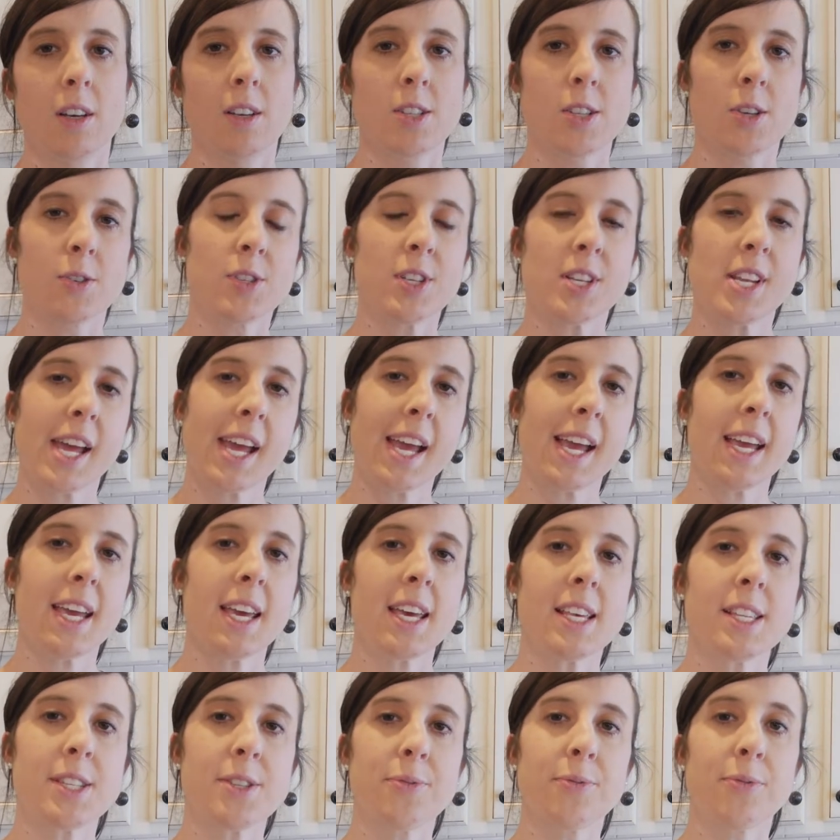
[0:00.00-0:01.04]
So
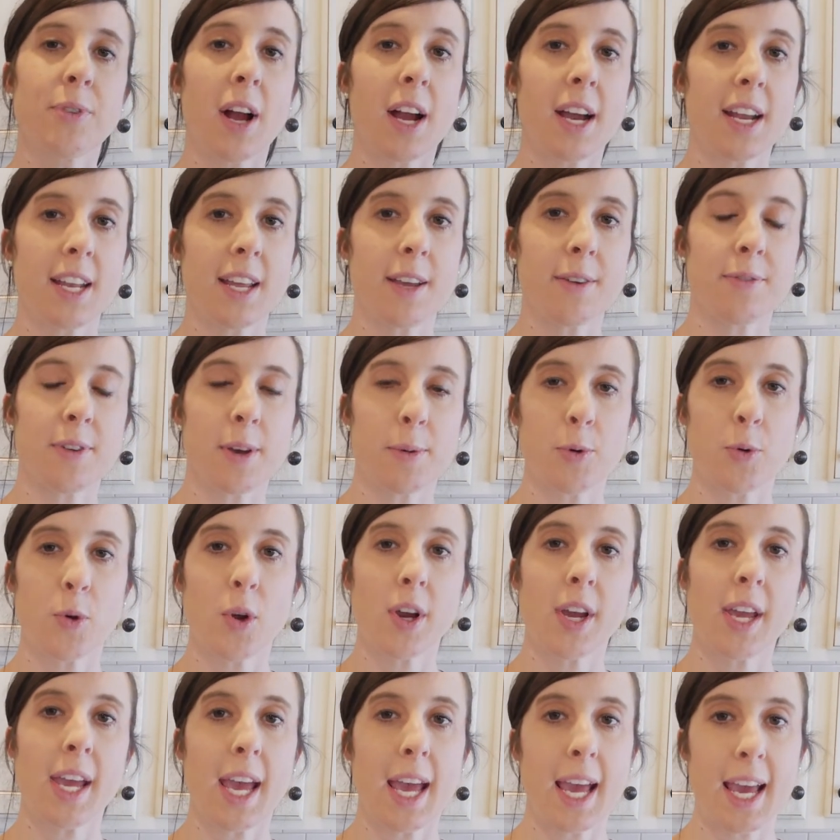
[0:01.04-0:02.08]
today is Friday,
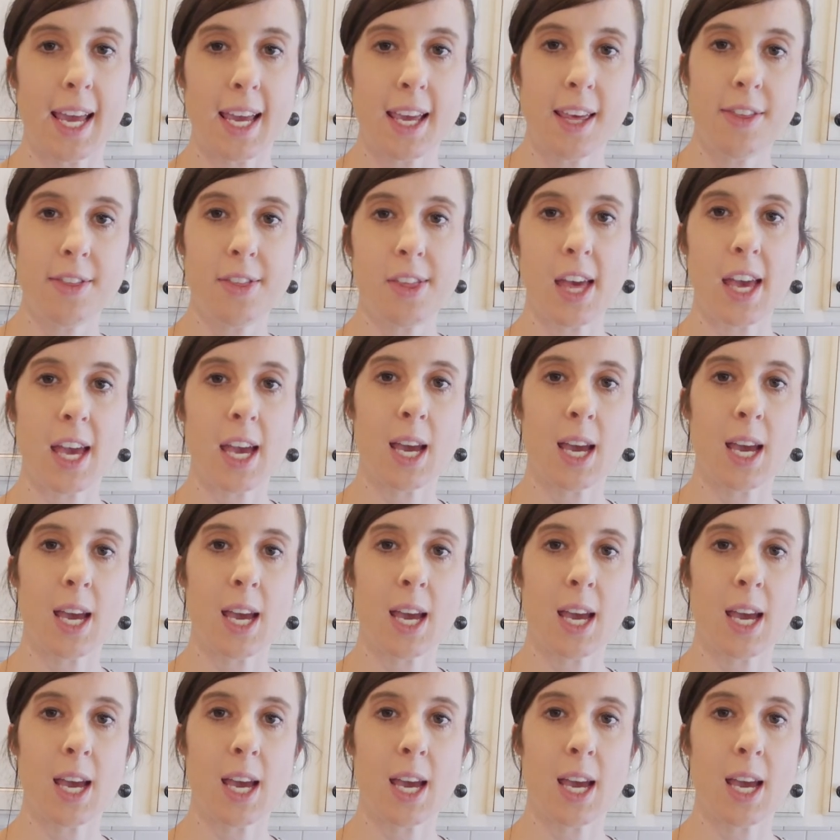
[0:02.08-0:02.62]
February eighth,